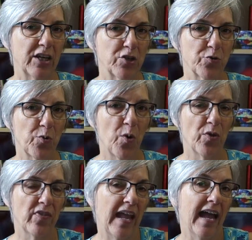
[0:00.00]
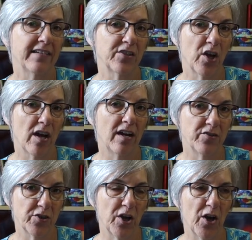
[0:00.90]
control that they had to
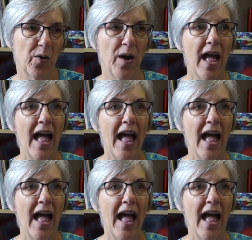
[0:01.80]
undergo.